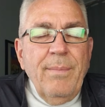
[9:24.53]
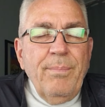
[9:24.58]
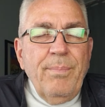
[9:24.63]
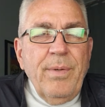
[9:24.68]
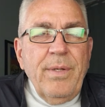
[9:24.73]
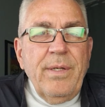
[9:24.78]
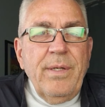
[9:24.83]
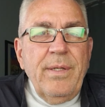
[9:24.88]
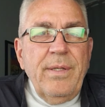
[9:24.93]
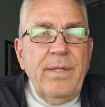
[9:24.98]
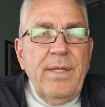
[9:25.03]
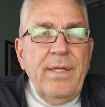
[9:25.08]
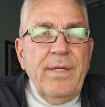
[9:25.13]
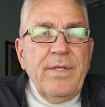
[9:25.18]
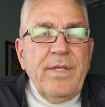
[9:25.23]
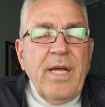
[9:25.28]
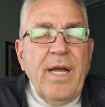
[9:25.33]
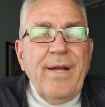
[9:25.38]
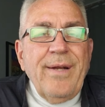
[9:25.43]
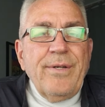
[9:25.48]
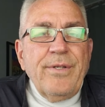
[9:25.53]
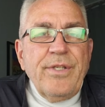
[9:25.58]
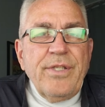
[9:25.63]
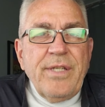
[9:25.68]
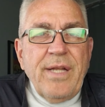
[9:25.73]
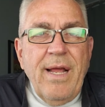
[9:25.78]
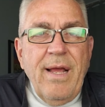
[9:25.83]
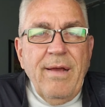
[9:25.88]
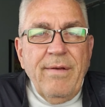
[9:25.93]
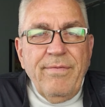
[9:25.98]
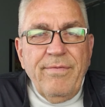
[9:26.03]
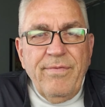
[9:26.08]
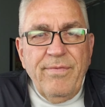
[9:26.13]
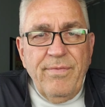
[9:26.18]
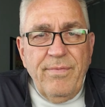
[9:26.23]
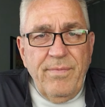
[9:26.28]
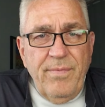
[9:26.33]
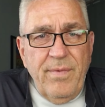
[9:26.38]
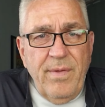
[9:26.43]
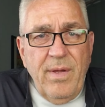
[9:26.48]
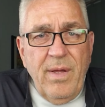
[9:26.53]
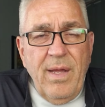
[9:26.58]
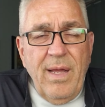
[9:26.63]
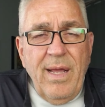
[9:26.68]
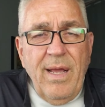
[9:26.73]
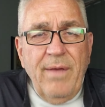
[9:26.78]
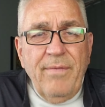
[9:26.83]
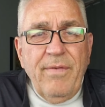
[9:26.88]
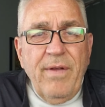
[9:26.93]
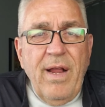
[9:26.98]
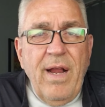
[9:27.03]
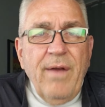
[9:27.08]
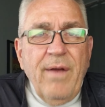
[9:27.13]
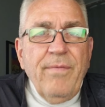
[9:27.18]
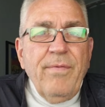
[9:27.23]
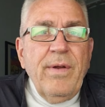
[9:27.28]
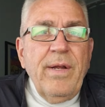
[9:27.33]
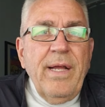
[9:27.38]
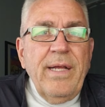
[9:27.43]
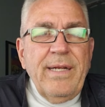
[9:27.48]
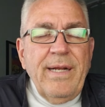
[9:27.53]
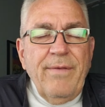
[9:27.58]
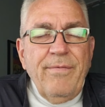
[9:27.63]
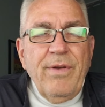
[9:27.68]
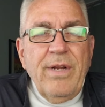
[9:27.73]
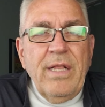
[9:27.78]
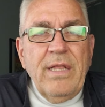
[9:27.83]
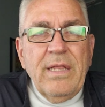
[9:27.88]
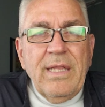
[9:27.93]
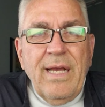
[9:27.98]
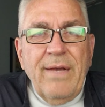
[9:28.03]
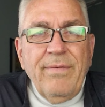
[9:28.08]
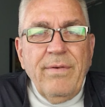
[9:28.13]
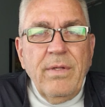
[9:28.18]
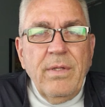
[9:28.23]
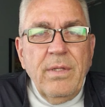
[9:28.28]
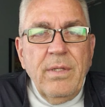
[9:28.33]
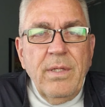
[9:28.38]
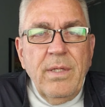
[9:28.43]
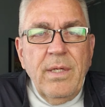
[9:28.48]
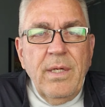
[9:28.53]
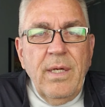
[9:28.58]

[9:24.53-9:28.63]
but the entire staff at every level